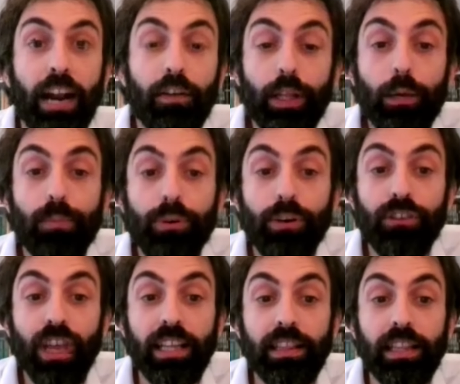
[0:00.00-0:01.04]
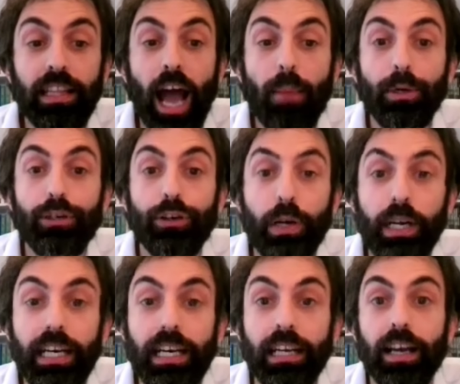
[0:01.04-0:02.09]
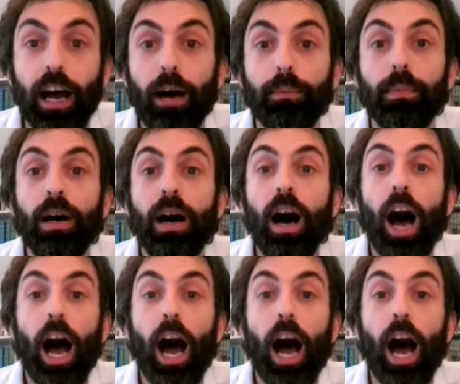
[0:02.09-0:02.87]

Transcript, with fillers: and I really appreciate the opportunity to come